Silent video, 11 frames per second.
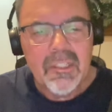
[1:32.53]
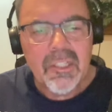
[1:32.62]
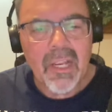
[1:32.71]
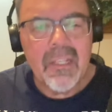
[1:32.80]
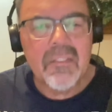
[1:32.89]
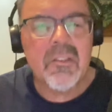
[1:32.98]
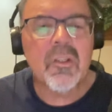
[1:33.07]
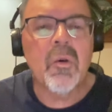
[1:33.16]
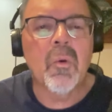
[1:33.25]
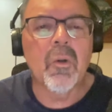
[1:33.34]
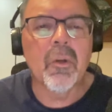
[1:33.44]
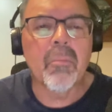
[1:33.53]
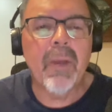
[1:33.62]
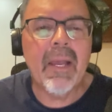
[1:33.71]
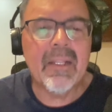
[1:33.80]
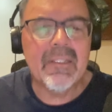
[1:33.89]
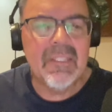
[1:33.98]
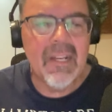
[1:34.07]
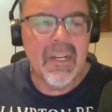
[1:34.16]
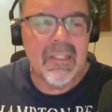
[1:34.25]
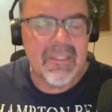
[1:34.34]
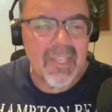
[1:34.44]
Giants cornerback
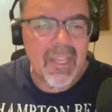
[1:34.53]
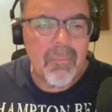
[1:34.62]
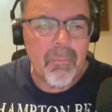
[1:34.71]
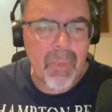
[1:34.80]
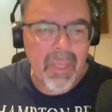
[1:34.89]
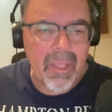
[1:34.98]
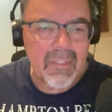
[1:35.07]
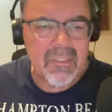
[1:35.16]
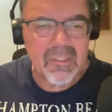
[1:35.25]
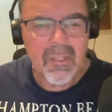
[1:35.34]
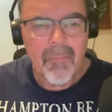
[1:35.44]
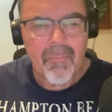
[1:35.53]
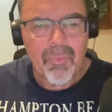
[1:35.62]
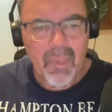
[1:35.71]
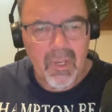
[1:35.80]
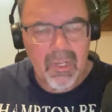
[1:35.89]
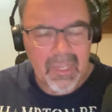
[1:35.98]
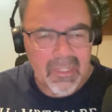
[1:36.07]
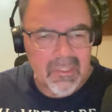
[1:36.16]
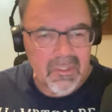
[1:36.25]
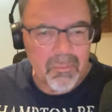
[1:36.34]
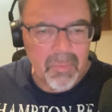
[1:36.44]
Deonte Banks
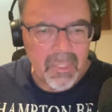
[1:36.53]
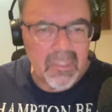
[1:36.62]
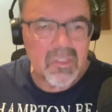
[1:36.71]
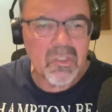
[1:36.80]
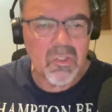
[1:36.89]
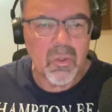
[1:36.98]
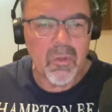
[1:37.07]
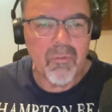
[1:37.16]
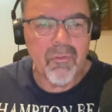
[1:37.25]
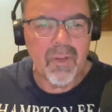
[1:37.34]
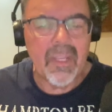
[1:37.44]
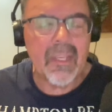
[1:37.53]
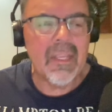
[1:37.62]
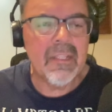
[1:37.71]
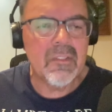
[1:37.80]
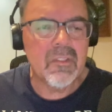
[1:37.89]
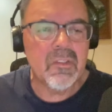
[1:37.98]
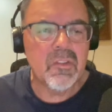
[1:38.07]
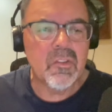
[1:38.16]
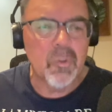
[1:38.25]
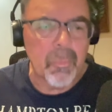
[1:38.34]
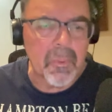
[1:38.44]
against Minnesota Vikings
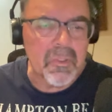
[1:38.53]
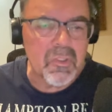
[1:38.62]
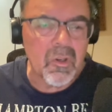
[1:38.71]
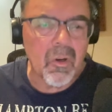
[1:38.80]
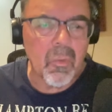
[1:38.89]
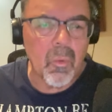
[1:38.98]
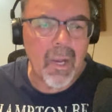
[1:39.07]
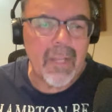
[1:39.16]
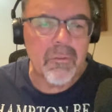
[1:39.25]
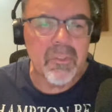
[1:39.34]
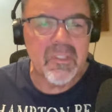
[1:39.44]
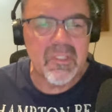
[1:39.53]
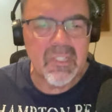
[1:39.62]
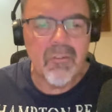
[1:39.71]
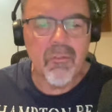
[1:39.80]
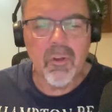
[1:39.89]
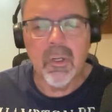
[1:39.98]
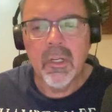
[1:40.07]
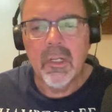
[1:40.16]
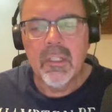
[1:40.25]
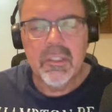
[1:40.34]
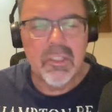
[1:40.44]
superstar wide receiver
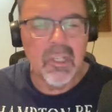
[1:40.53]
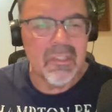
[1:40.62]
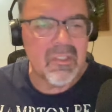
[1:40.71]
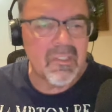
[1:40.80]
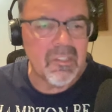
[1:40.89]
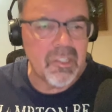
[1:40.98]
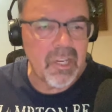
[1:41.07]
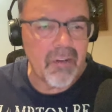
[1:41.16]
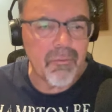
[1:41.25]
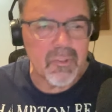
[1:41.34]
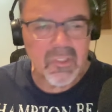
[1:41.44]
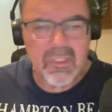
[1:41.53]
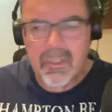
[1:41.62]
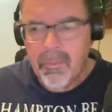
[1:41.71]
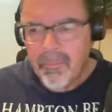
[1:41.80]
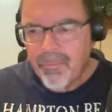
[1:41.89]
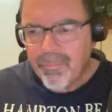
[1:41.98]
Justin Jefferson.